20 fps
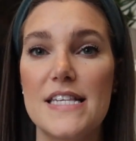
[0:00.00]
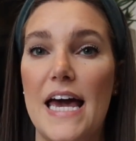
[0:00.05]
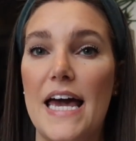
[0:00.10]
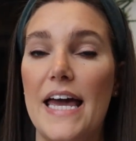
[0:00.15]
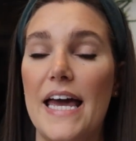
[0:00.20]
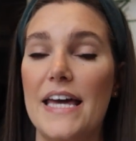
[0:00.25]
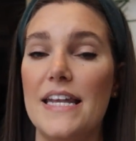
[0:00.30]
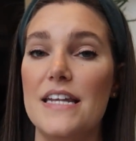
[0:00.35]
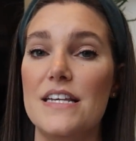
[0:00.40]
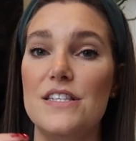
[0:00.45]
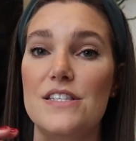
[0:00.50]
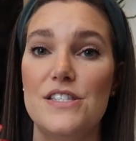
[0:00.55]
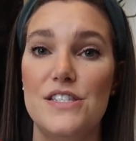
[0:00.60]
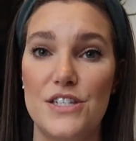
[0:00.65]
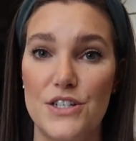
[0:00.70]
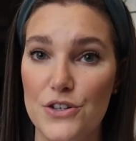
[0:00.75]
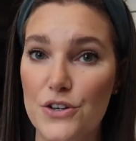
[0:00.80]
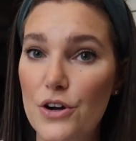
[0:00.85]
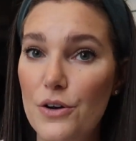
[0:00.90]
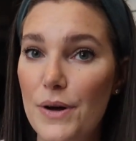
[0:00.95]
I had
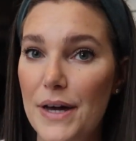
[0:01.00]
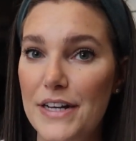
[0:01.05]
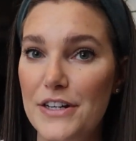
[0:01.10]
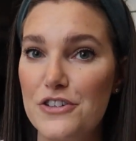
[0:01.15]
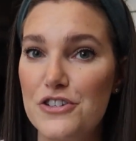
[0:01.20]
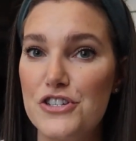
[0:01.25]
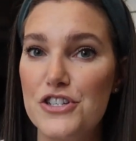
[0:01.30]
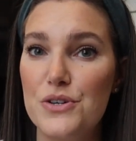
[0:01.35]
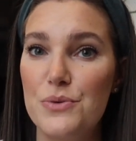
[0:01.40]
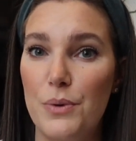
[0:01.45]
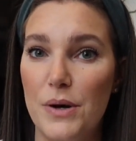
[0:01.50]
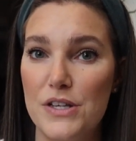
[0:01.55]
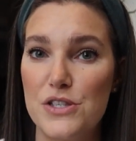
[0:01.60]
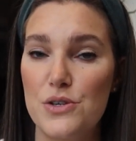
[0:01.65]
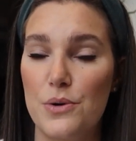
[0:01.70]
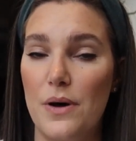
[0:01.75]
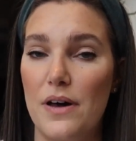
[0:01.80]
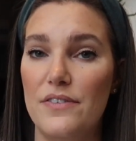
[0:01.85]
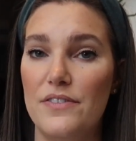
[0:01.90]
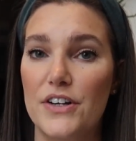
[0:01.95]
zero energy
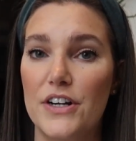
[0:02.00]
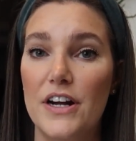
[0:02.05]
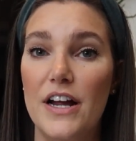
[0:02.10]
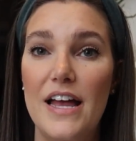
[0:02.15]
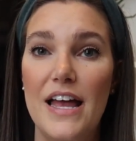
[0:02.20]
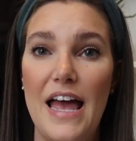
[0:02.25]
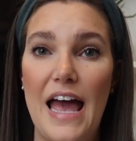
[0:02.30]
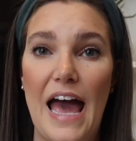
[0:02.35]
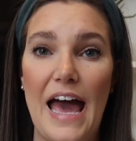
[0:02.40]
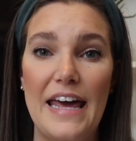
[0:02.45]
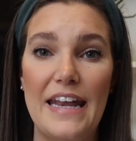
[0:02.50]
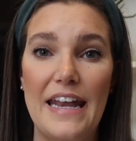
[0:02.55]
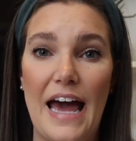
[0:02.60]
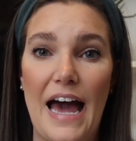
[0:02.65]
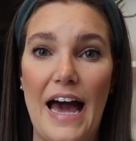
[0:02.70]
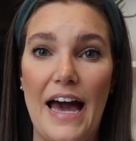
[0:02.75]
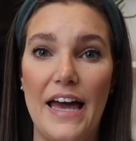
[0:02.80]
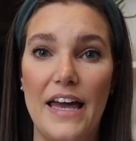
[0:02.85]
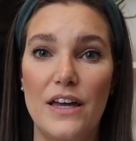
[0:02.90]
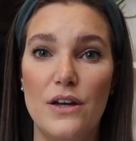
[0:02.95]
whatsoever and
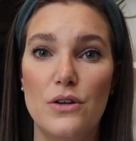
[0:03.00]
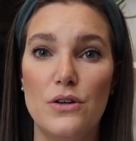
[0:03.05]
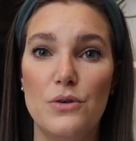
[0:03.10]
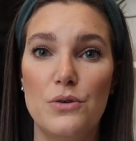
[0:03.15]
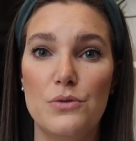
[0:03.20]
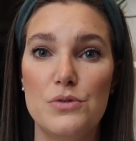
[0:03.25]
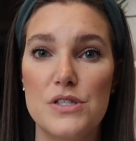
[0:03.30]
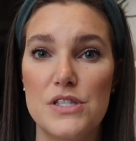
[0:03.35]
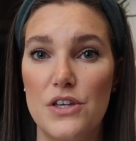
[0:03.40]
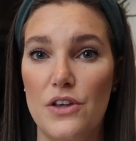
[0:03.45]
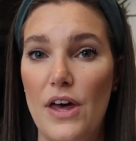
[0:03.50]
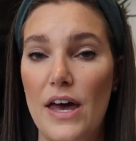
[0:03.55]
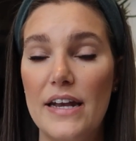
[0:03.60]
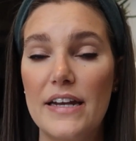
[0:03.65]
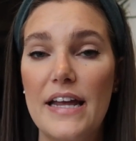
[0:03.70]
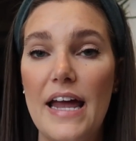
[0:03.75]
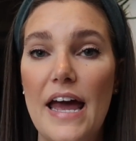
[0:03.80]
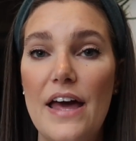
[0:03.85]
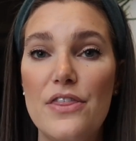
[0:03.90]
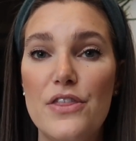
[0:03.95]
I still had a
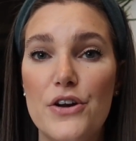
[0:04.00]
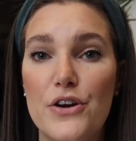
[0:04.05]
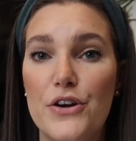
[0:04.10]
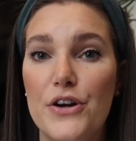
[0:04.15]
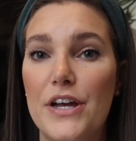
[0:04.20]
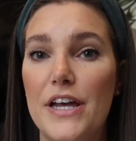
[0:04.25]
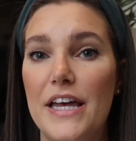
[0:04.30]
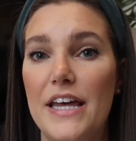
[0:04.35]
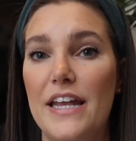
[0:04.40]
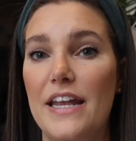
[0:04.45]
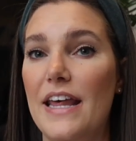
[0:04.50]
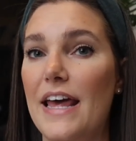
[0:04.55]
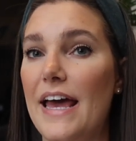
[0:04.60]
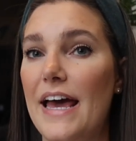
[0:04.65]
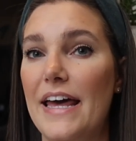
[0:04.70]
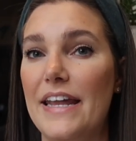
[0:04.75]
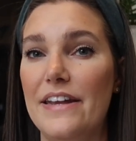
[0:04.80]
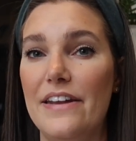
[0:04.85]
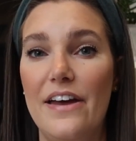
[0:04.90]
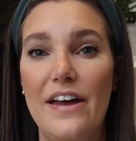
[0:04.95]
catheter in
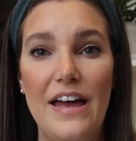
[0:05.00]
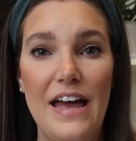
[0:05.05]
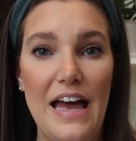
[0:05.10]
and